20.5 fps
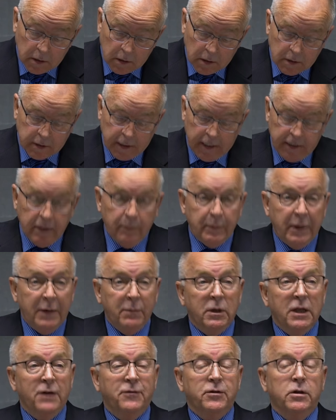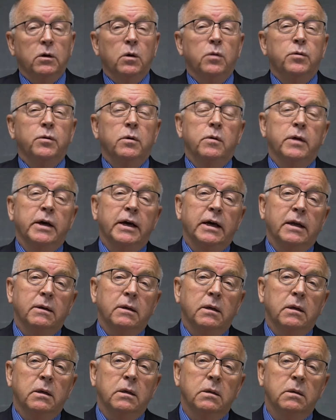Sad that people have to go through that
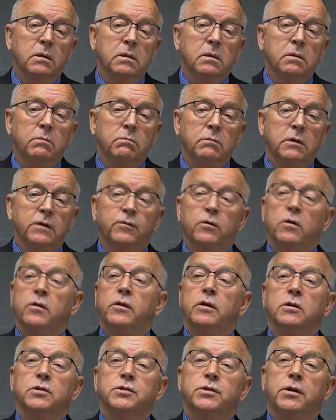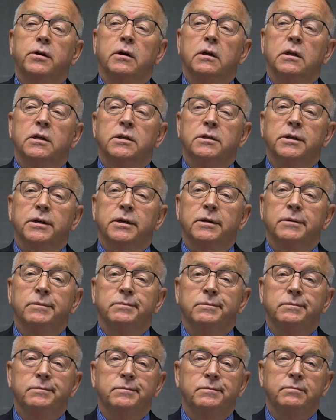before they'll start listening,
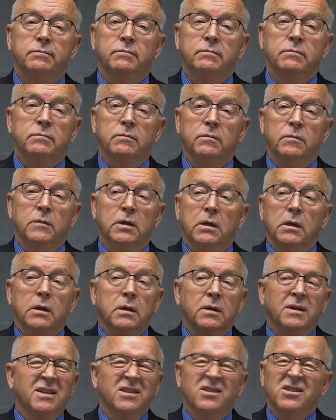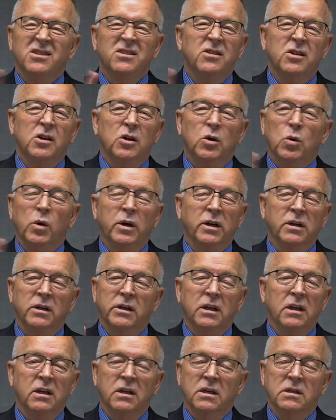because there's no one
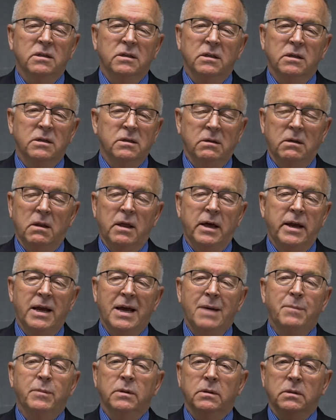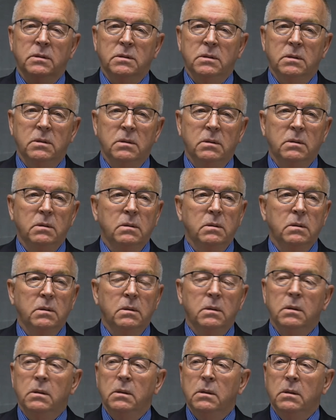going to listen until that happens.
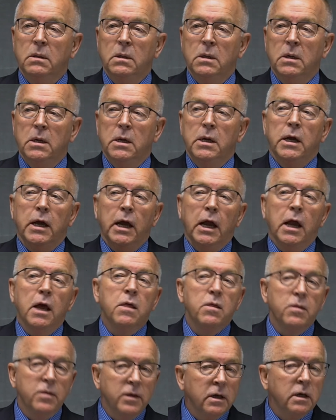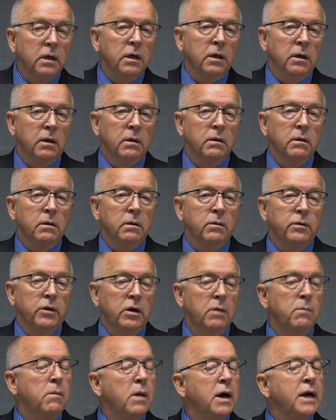And then
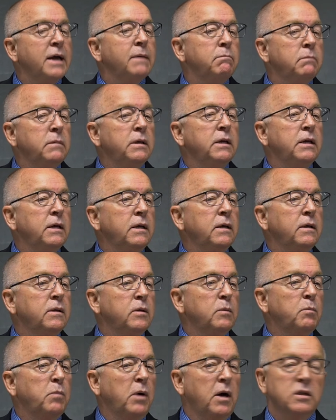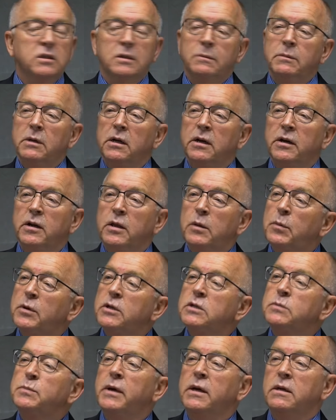there might be the possibility, the
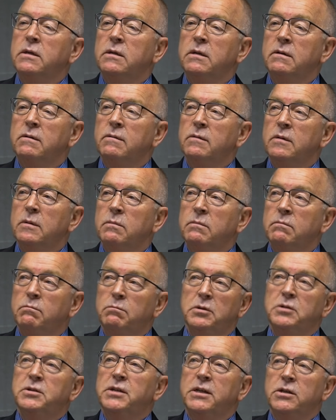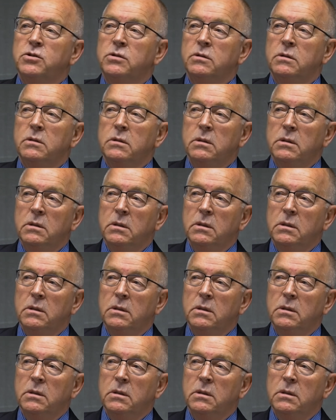perspective, the potential